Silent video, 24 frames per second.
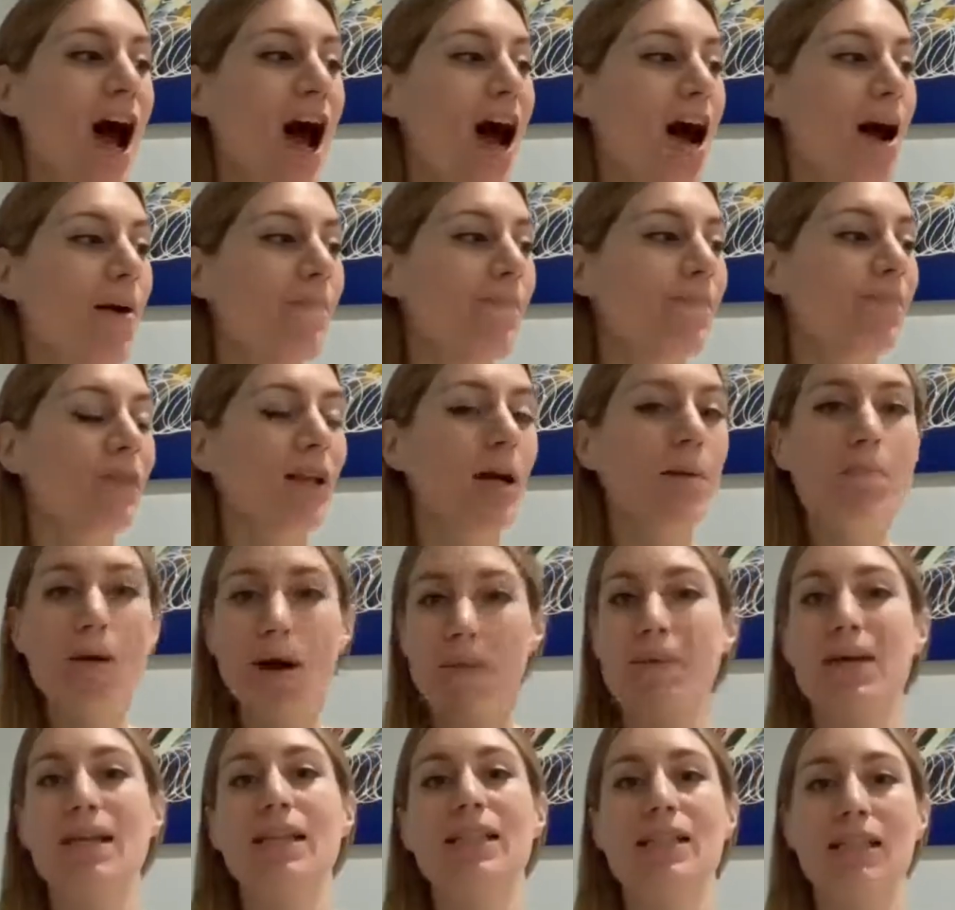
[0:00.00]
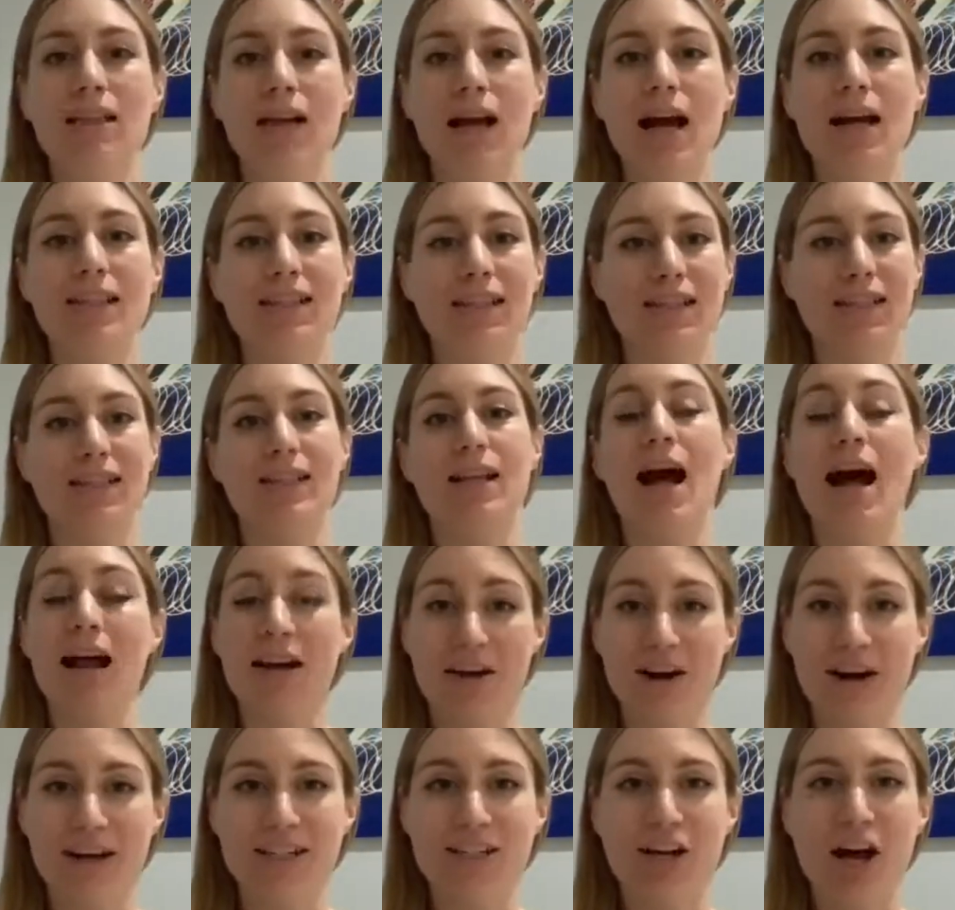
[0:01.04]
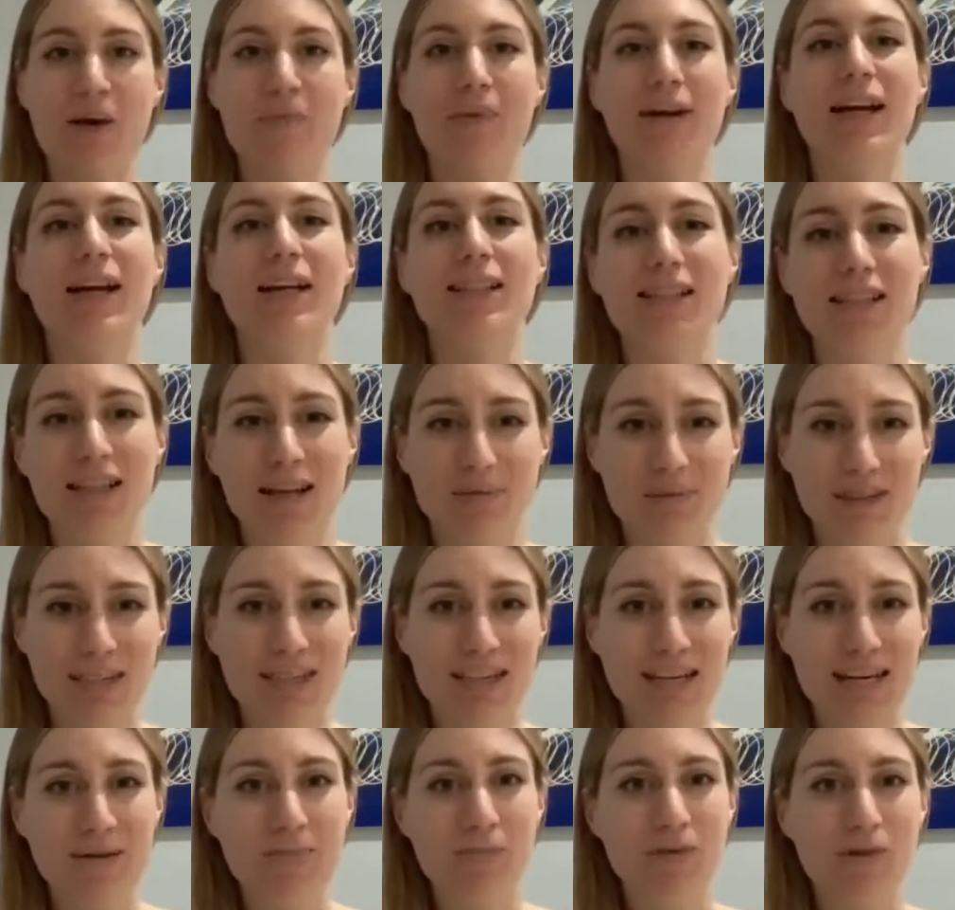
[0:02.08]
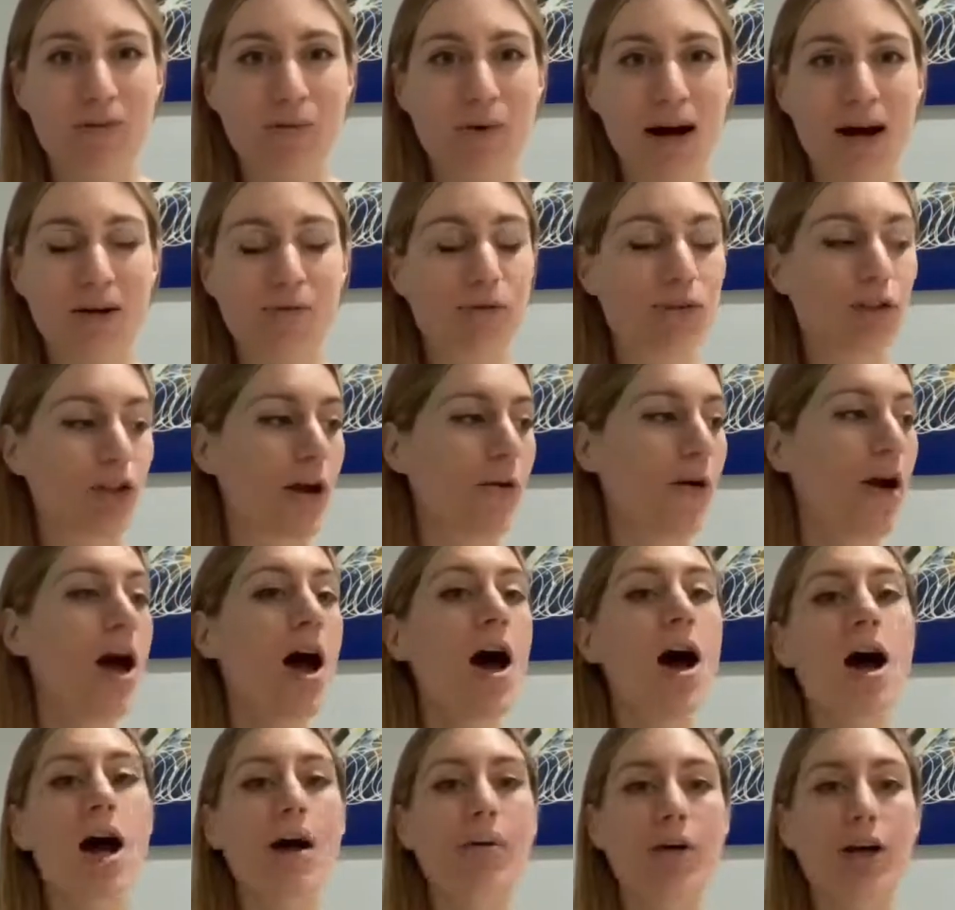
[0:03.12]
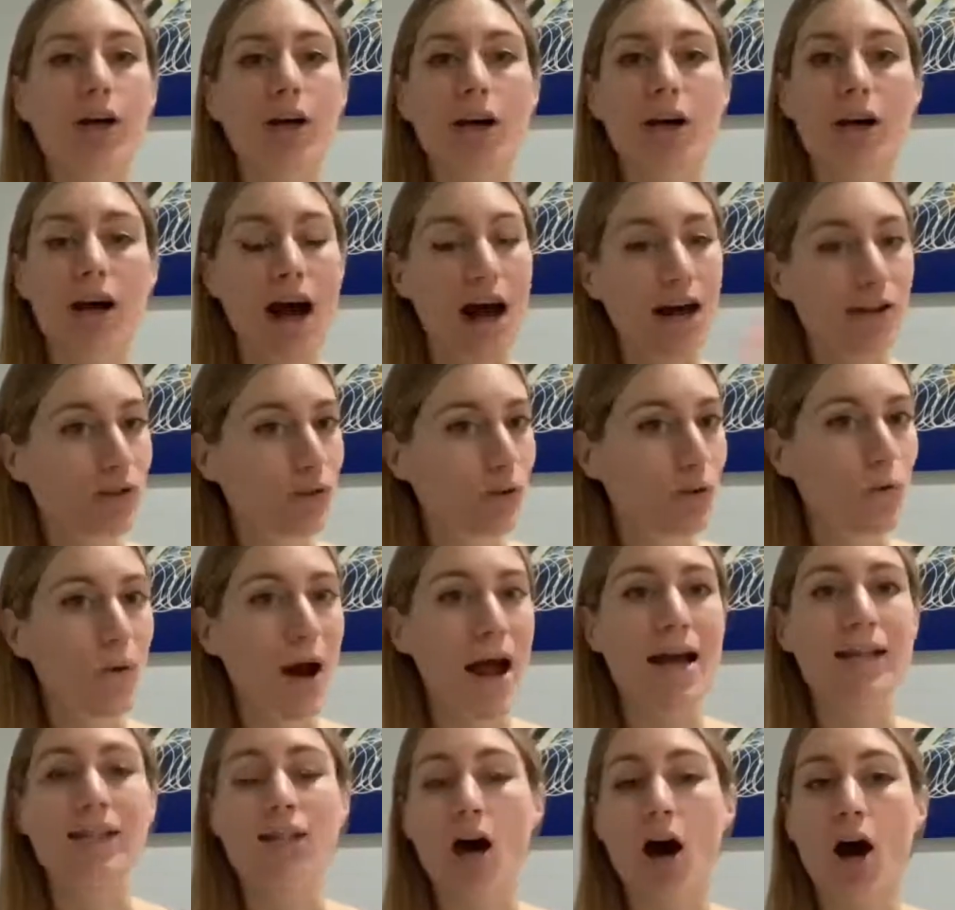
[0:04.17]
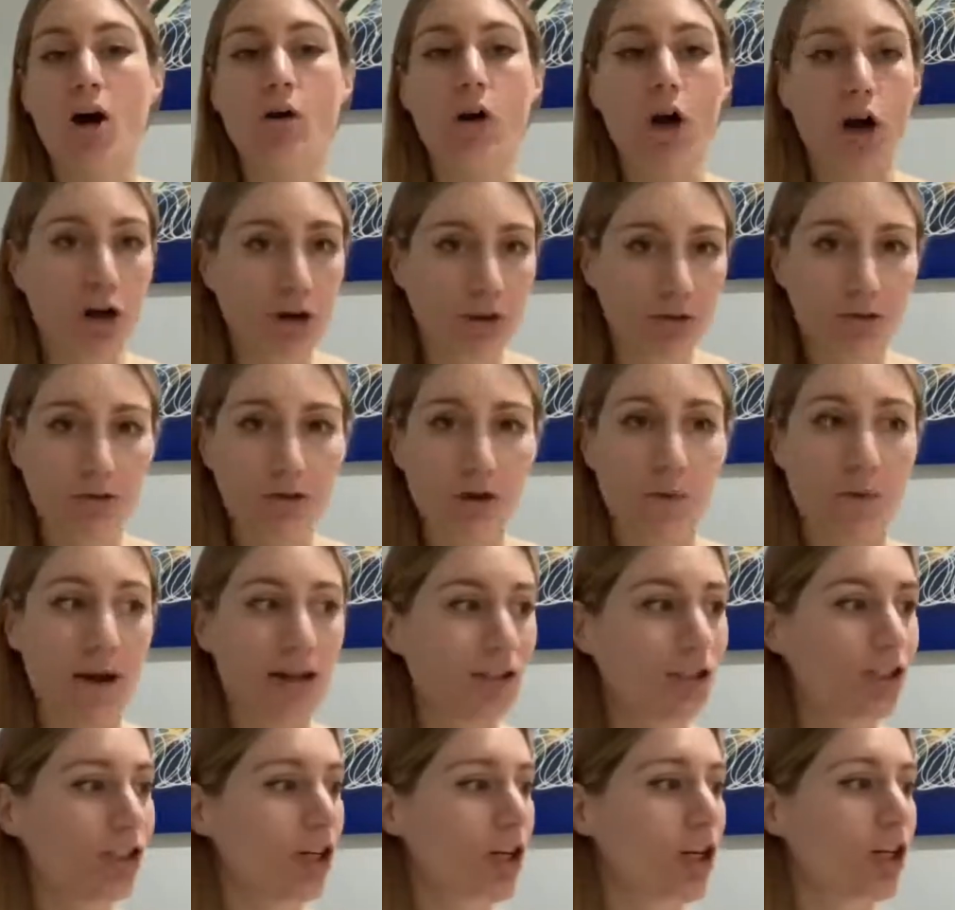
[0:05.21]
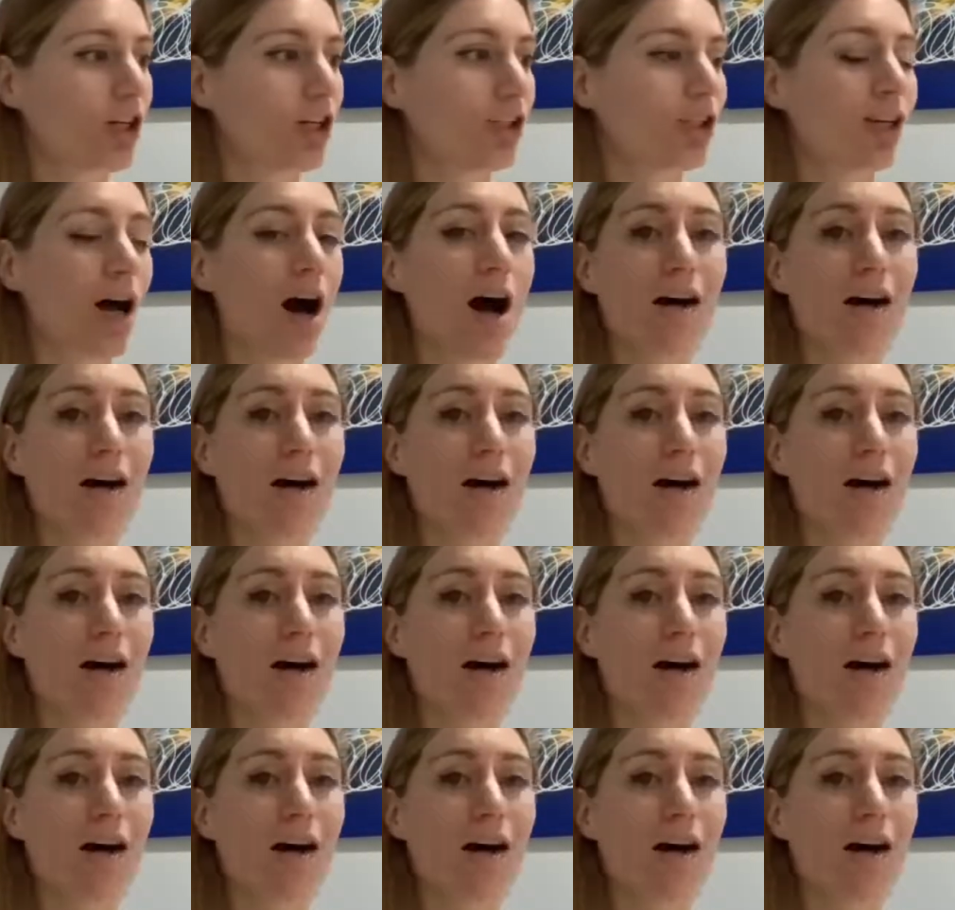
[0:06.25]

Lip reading: puppies at night time and getting them to sleep as well. So I'm going to, as always, I'll go through the questions.